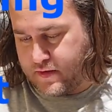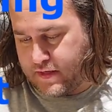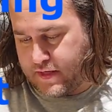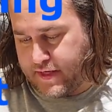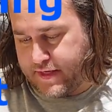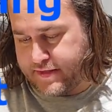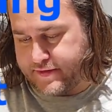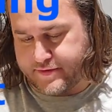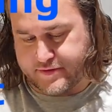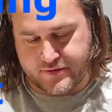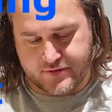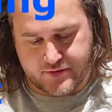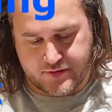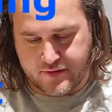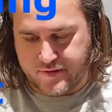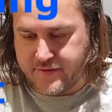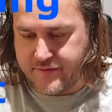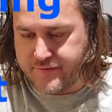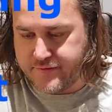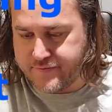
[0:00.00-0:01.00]

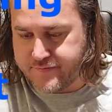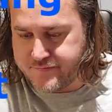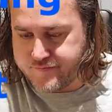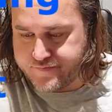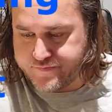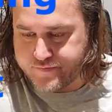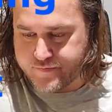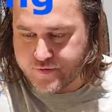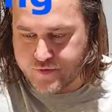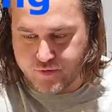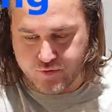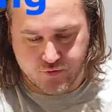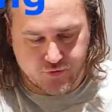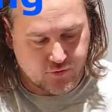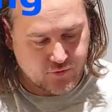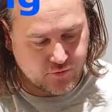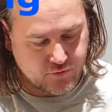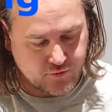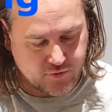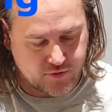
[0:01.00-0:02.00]
last two
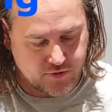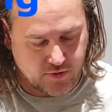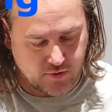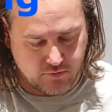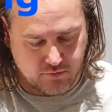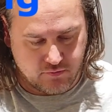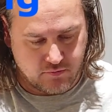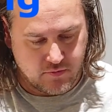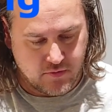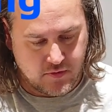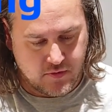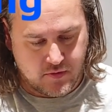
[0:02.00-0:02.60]
screws so